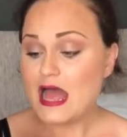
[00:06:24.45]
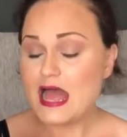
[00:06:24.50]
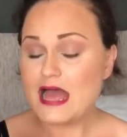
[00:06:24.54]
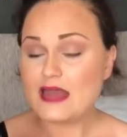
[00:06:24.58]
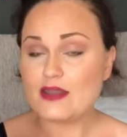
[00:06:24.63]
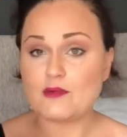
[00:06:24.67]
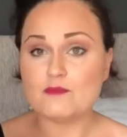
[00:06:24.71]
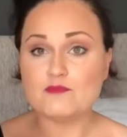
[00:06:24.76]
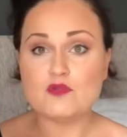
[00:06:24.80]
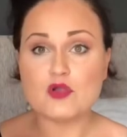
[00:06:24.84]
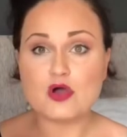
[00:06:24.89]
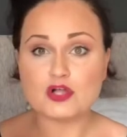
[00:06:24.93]

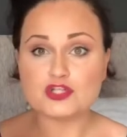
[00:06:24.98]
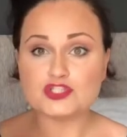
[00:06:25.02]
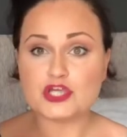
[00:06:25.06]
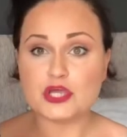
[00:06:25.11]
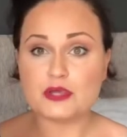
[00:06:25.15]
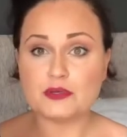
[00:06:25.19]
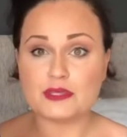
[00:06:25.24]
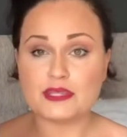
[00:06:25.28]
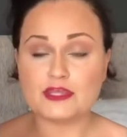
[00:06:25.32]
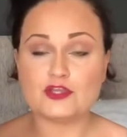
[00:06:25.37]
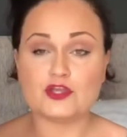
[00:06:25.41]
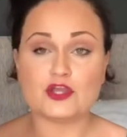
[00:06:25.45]
and I'm not
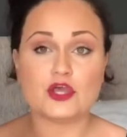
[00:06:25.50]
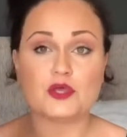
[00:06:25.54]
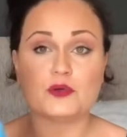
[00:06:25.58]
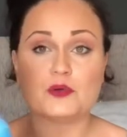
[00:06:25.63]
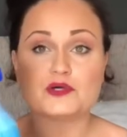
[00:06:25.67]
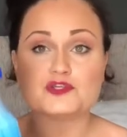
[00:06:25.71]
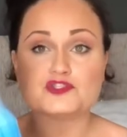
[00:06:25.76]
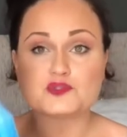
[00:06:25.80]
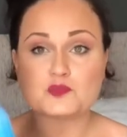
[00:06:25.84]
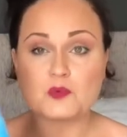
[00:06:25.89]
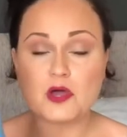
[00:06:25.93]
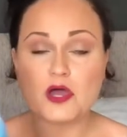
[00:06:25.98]
joking you,
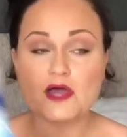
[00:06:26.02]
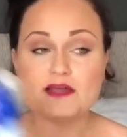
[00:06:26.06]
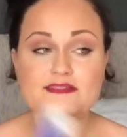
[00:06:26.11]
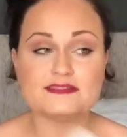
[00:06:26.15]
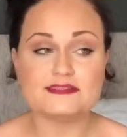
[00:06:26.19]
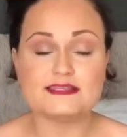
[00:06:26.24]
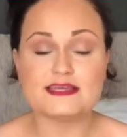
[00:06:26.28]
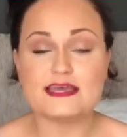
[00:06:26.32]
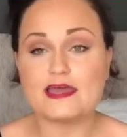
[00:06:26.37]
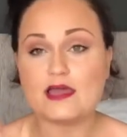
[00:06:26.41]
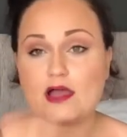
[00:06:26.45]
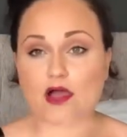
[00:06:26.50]
I
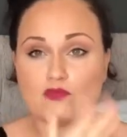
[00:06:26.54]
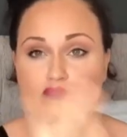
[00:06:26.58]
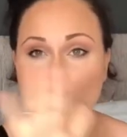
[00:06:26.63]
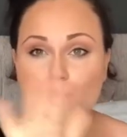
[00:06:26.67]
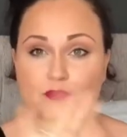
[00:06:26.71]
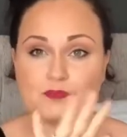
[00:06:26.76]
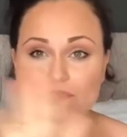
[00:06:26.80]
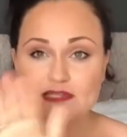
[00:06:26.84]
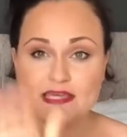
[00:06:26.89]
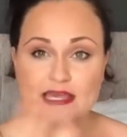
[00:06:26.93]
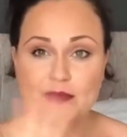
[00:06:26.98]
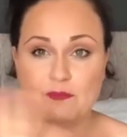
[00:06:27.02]
squirted it, I
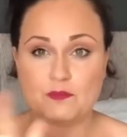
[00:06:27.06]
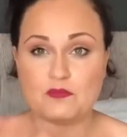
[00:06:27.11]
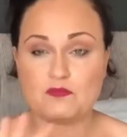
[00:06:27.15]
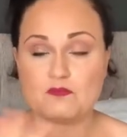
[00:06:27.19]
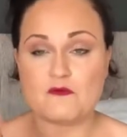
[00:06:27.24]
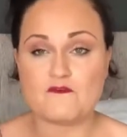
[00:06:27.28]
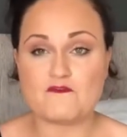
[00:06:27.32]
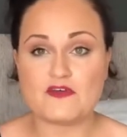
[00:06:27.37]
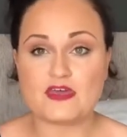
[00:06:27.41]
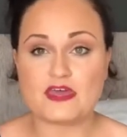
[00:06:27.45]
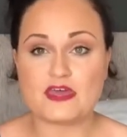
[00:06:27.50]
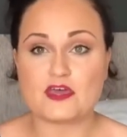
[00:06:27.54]
rubbed it in with
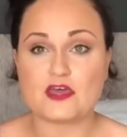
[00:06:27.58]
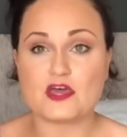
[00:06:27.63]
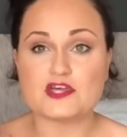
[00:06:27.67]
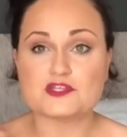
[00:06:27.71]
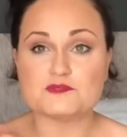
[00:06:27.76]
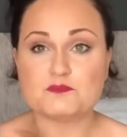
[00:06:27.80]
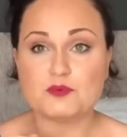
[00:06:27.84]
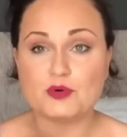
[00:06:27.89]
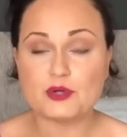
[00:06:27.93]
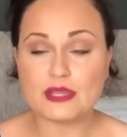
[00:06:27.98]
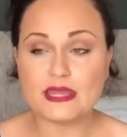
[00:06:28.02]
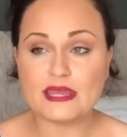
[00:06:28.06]
my fingers,
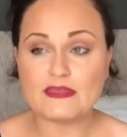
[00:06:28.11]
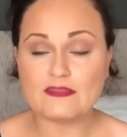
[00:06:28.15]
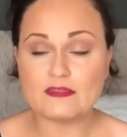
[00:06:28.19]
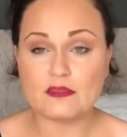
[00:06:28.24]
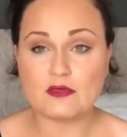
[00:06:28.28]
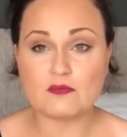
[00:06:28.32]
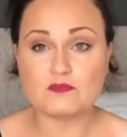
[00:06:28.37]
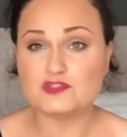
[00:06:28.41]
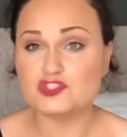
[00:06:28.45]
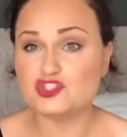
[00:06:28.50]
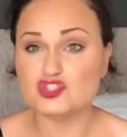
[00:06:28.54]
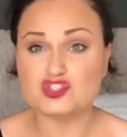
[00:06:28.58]
put it in
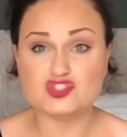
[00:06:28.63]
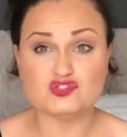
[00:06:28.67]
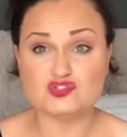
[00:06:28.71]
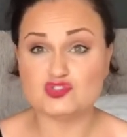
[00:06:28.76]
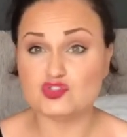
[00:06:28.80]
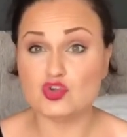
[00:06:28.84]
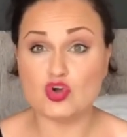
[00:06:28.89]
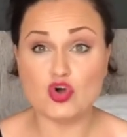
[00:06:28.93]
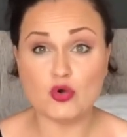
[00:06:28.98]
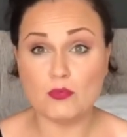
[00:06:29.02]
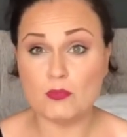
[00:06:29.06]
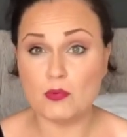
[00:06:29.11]
the just
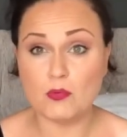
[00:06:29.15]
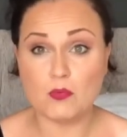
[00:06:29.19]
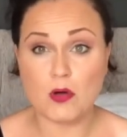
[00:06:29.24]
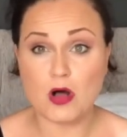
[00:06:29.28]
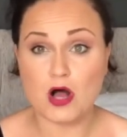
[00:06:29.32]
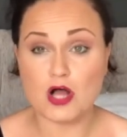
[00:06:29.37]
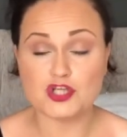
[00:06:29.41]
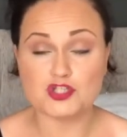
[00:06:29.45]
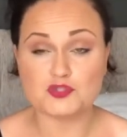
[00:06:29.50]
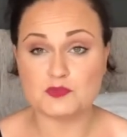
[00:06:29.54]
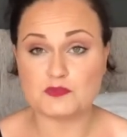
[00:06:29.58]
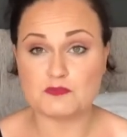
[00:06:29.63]
normal
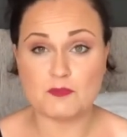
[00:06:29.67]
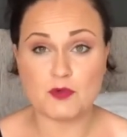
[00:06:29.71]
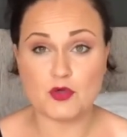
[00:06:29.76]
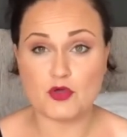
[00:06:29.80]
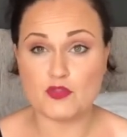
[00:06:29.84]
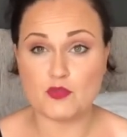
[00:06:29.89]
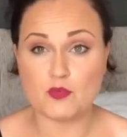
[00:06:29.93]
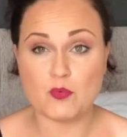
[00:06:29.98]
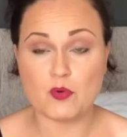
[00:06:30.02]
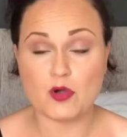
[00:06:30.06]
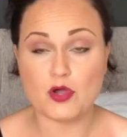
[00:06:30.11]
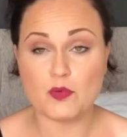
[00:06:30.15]
wash with my
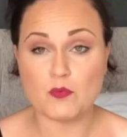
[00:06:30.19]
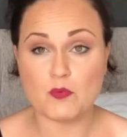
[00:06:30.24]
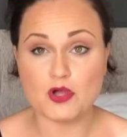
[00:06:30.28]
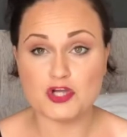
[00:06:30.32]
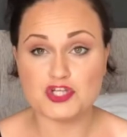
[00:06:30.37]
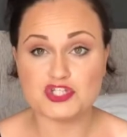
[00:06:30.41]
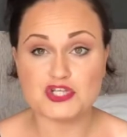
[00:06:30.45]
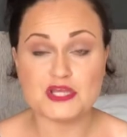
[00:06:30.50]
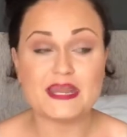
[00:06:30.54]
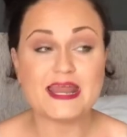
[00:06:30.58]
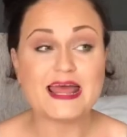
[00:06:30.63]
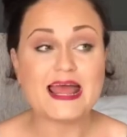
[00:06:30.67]
other
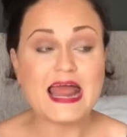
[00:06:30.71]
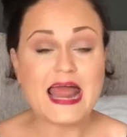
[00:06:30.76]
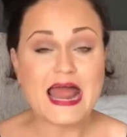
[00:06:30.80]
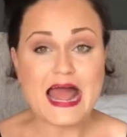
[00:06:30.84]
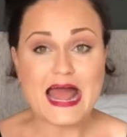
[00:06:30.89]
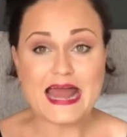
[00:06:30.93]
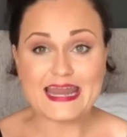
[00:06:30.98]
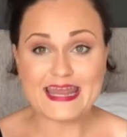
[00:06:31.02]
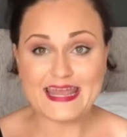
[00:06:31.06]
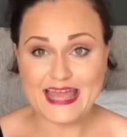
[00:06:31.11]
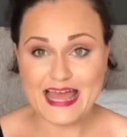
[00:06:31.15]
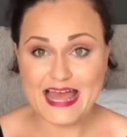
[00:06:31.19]
whitewashing,
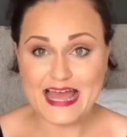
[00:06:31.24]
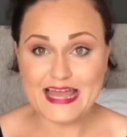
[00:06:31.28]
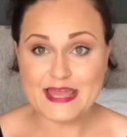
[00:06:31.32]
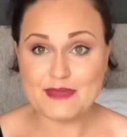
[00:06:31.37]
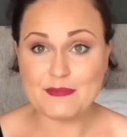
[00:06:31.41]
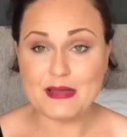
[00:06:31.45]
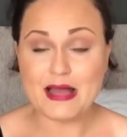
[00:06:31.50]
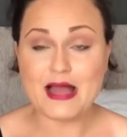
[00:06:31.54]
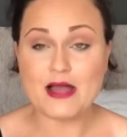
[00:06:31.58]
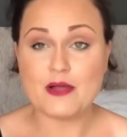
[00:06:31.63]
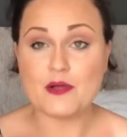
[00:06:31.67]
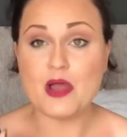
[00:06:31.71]
and it
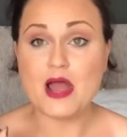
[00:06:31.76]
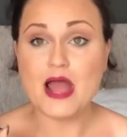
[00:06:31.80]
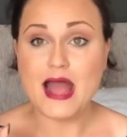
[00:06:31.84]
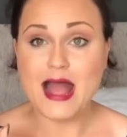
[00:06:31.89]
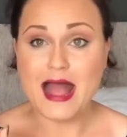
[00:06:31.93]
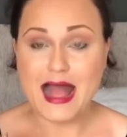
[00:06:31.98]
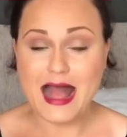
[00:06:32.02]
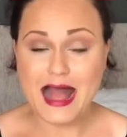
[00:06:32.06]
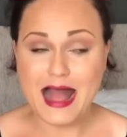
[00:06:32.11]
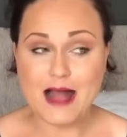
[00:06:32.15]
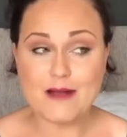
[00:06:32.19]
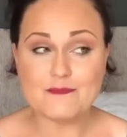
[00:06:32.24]
came out
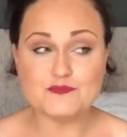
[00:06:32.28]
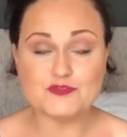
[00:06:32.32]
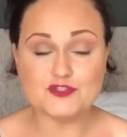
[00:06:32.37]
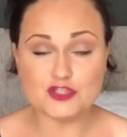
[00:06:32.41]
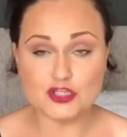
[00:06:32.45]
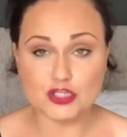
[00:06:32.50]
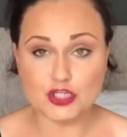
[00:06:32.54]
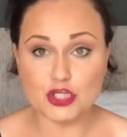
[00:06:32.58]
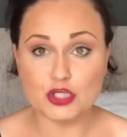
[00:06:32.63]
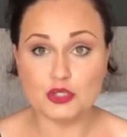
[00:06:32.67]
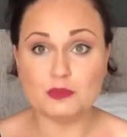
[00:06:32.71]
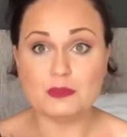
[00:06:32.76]

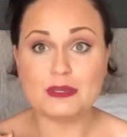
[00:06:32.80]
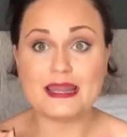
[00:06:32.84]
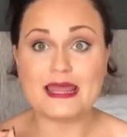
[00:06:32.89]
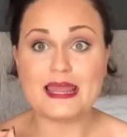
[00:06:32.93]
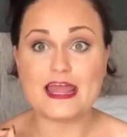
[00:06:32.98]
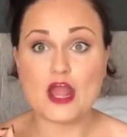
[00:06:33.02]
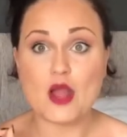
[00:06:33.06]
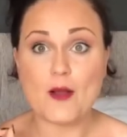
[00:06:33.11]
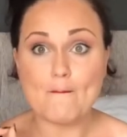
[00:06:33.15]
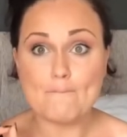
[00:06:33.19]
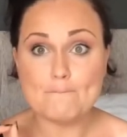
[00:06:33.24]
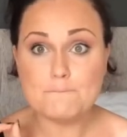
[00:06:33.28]

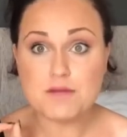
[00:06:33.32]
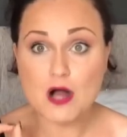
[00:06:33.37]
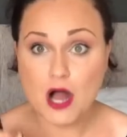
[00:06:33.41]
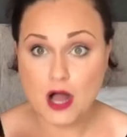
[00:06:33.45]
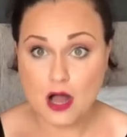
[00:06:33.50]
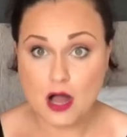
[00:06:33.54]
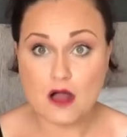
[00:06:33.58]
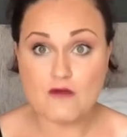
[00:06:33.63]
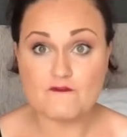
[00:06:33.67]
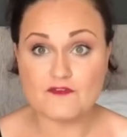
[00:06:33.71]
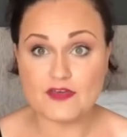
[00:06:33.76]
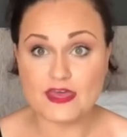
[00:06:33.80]
absolutely
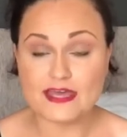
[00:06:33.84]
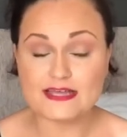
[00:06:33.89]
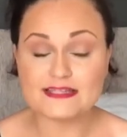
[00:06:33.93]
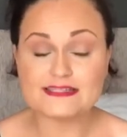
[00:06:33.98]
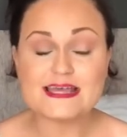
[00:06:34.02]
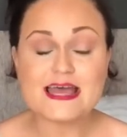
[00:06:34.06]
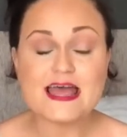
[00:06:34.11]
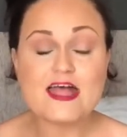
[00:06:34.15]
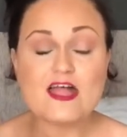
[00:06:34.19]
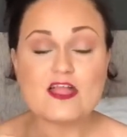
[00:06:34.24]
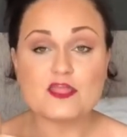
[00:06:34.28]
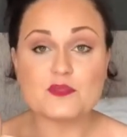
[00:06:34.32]
perfect.
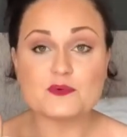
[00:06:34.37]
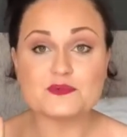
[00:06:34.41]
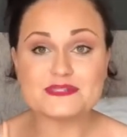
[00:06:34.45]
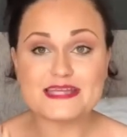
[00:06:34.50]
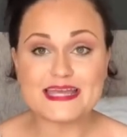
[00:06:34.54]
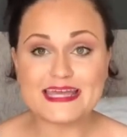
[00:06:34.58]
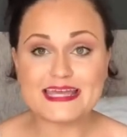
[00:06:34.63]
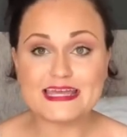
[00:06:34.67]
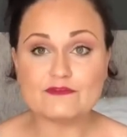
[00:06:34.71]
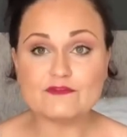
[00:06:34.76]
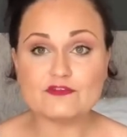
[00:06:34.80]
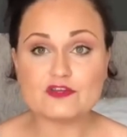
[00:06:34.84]
There was
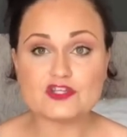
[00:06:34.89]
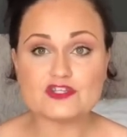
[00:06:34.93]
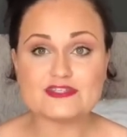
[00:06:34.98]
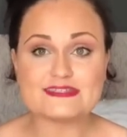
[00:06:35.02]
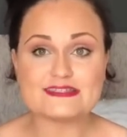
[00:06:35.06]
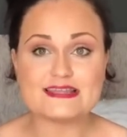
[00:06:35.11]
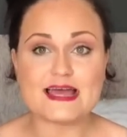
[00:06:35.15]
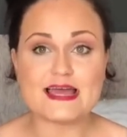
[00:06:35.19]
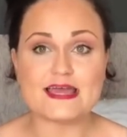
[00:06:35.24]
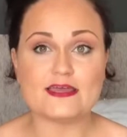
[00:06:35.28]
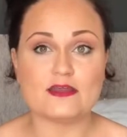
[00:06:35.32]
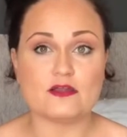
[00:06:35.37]
even a
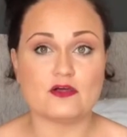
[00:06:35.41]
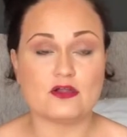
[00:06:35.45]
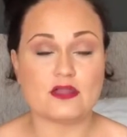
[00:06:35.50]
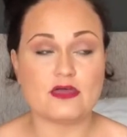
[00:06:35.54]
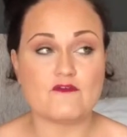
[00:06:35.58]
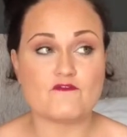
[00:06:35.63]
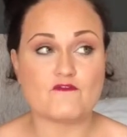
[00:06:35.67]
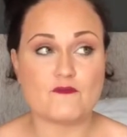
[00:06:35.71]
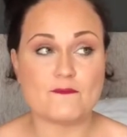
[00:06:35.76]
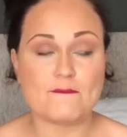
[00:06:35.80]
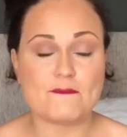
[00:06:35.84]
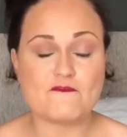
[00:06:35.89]
stain on
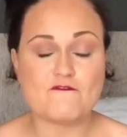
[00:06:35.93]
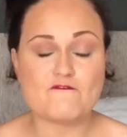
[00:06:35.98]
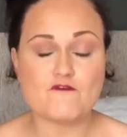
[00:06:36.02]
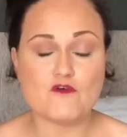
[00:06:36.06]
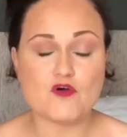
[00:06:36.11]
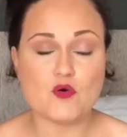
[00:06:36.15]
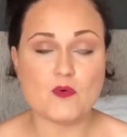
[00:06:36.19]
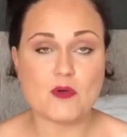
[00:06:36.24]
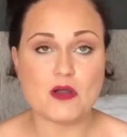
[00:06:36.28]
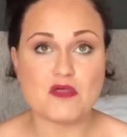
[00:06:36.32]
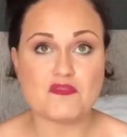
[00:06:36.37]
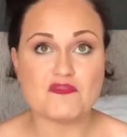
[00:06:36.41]
it from
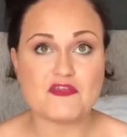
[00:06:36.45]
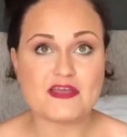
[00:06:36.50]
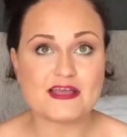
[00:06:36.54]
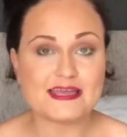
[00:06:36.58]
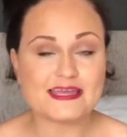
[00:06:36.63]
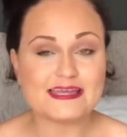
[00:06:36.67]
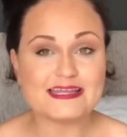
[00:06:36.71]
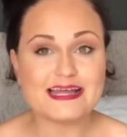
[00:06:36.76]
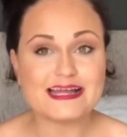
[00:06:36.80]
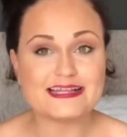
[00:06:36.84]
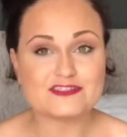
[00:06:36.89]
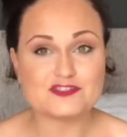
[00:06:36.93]
before where I think
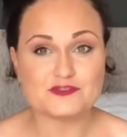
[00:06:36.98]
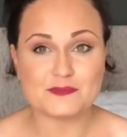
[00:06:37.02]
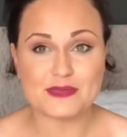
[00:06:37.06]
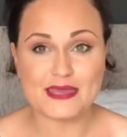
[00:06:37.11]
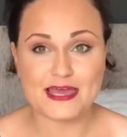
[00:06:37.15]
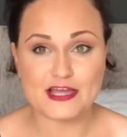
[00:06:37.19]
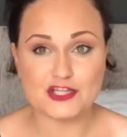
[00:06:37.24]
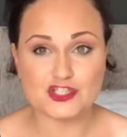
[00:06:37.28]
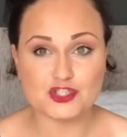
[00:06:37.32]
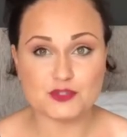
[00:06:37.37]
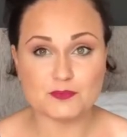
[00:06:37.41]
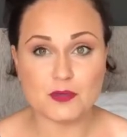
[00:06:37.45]
it had some
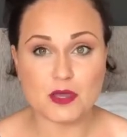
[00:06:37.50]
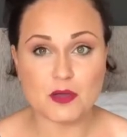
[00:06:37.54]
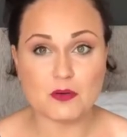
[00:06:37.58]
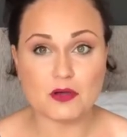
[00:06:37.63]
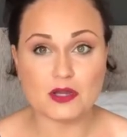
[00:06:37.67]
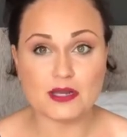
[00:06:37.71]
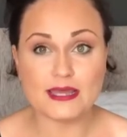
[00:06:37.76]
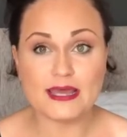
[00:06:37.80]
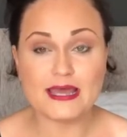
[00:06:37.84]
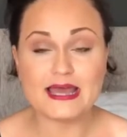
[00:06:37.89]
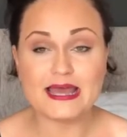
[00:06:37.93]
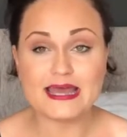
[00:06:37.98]
ketchup go
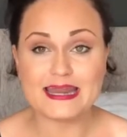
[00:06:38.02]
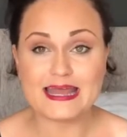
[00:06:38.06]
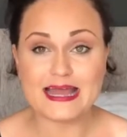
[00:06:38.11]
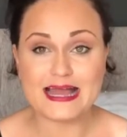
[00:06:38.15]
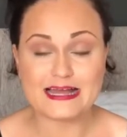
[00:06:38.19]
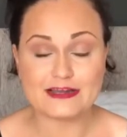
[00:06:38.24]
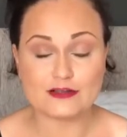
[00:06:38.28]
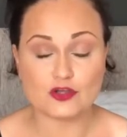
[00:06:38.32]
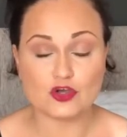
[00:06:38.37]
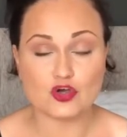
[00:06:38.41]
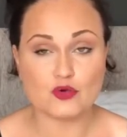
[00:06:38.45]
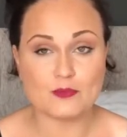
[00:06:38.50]
on it and it
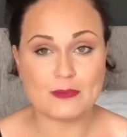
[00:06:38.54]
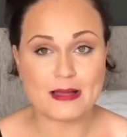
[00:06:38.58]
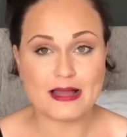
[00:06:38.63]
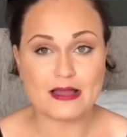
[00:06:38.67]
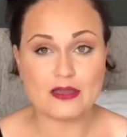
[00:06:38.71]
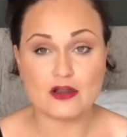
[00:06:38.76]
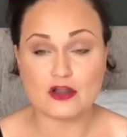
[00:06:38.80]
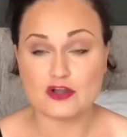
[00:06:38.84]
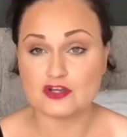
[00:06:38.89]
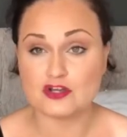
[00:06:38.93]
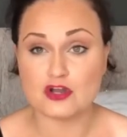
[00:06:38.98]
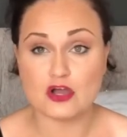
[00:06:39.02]
hadn't come out,
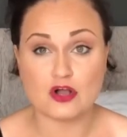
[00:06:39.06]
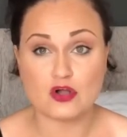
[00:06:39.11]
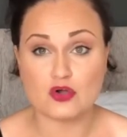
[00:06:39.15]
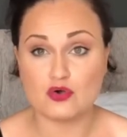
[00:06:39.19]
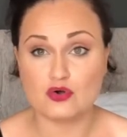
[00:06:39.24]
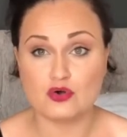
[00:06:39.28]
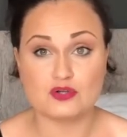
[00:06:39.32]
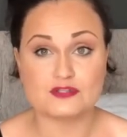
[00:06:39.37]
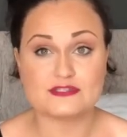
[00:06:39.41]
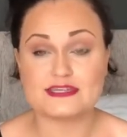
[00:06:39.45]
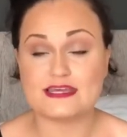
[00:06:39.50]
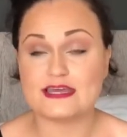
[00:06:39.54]
and I'd not
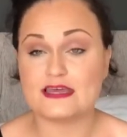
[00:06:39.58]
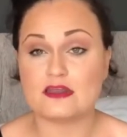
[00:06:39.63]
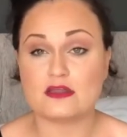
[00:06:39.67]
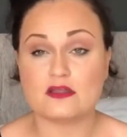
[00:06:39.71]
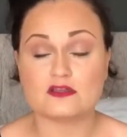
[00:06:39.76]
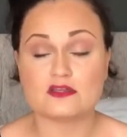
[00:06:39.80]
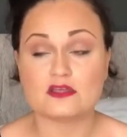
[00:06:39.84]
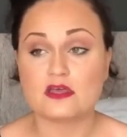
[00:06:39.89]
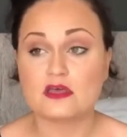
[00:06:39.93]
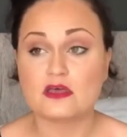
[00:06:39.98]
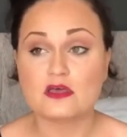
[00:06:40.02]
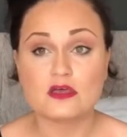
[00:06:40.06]
caught it and
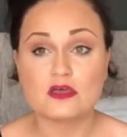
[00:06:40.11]
I'd